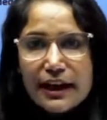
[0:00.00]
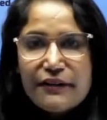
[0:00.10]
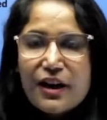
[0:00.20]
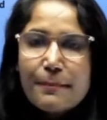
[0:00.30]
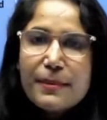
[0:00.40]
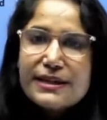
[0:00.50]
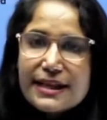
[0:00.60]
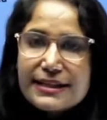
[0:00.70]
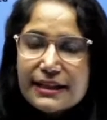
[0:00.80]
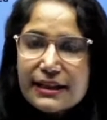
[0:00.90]
If I am
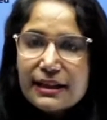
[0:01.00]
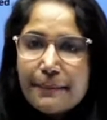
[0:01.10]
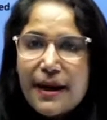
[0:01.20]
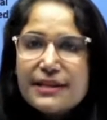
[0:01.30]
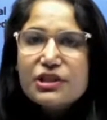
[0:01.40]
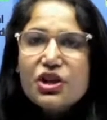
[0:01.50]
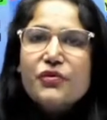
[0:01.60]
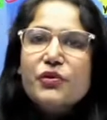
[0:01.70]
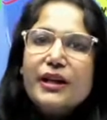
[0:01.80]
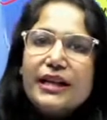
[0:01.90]
possessing the capacity
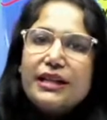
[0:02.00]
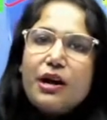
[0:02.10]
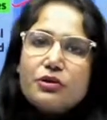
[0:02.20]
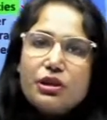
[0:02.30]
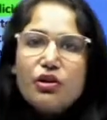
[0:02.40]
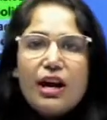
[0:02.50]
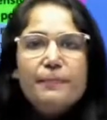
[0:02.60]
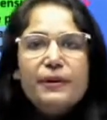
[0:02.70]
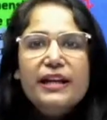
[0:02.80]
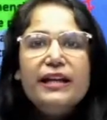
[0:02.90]
of 20,000 or I
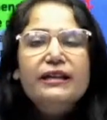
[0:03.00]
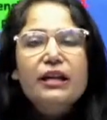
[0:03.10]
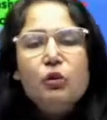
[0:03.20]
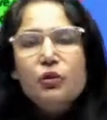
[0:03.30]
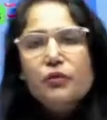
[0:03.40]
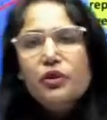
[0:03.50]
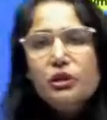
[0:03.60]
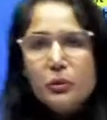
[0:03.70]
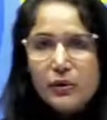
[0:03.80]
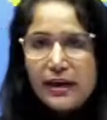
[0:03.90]
am taking the loan for the
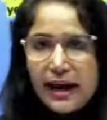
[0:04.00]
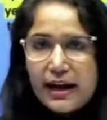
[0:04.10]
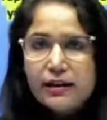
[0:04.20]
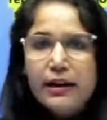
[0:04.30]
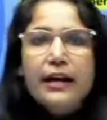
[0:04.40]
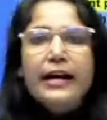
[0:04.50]
2 lakh,